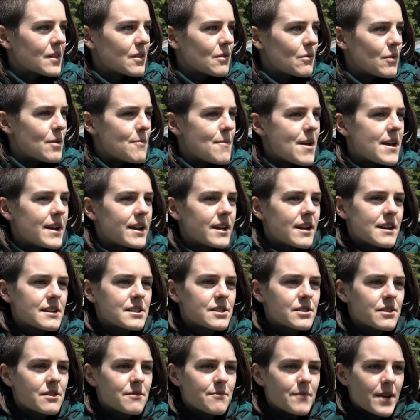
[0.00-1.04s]
We made it
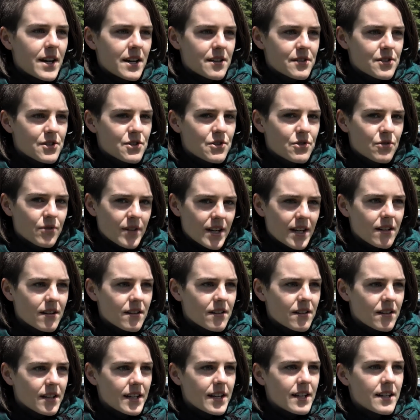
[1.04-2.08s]
onto the main street
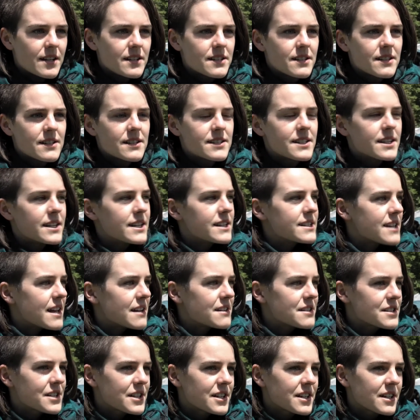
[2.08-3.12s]
leading to the city
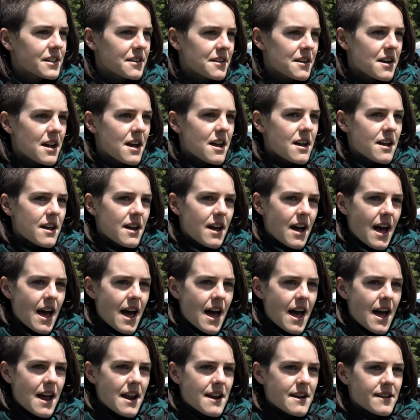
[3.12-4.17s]
center.
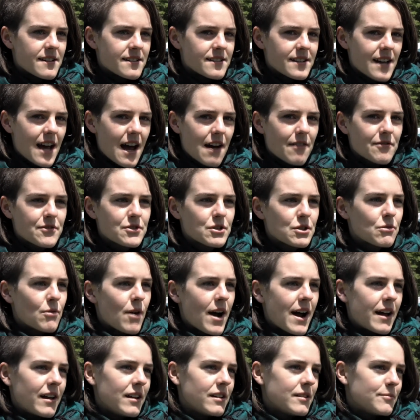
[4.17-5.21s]
And after a
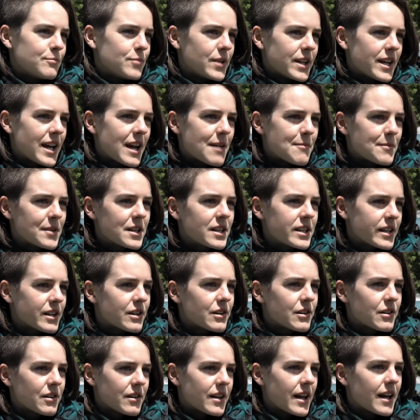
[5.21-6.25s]
while, it became
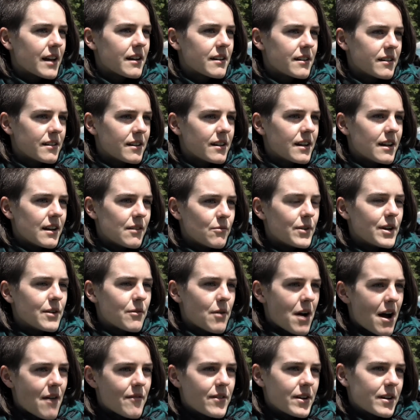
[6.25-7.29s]
clear that we
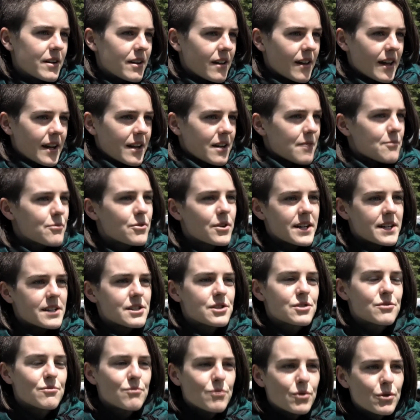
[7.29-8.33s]
were having like a pretty
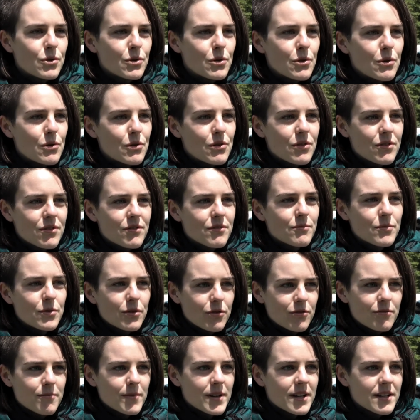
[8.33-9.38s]
smooth
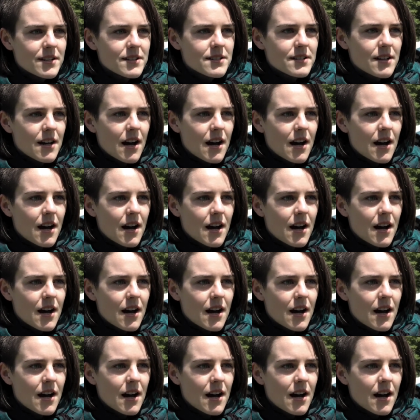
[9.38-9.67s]
movement.